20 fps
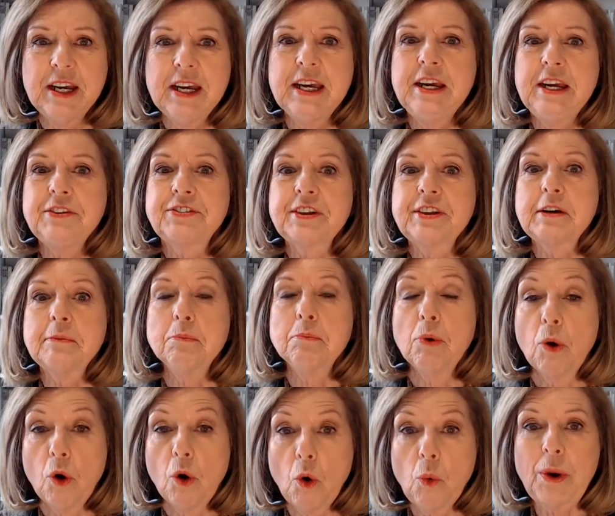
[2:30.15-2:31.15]
is that
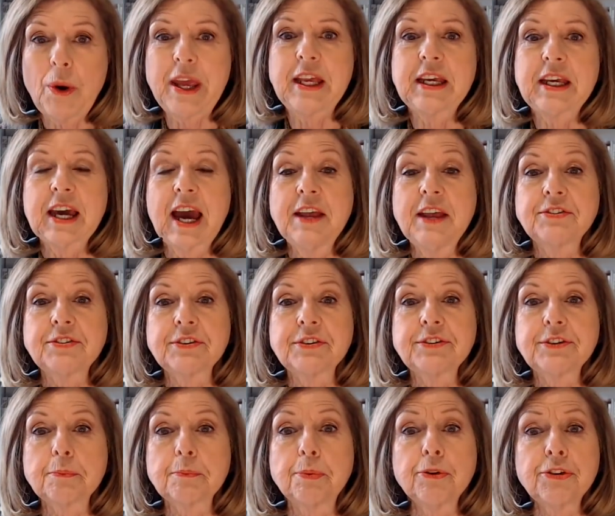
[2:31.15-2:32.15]
more weak
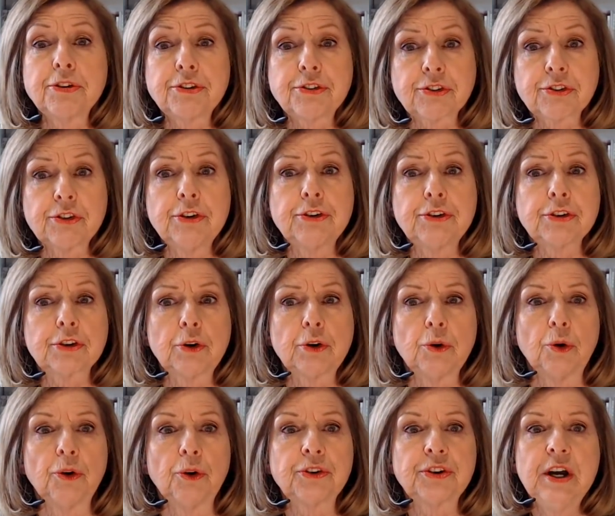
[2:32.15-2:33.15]
cases are pushed through to
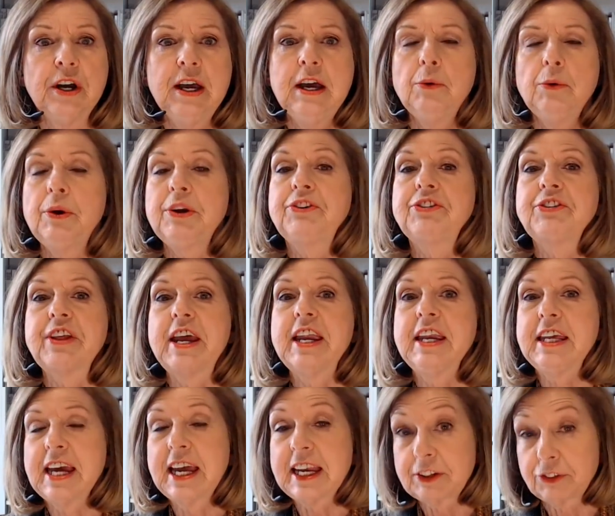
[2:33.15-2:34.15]
court, which then
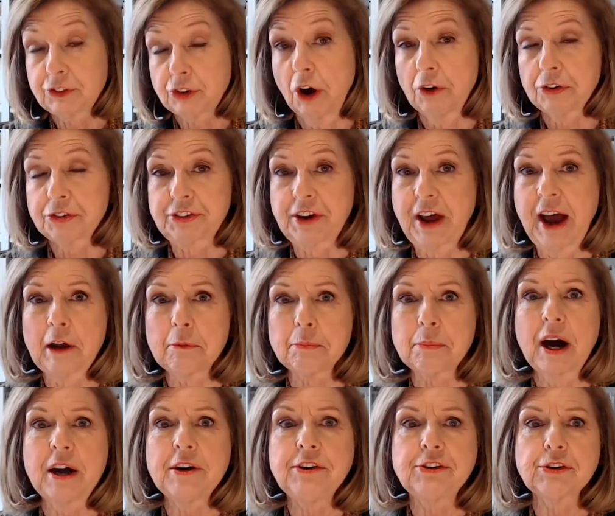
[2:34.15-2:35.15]
get tossed out
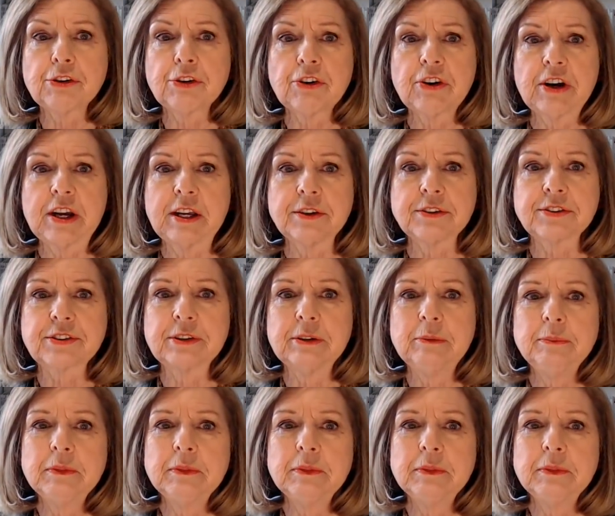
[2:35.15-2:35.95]
by juries.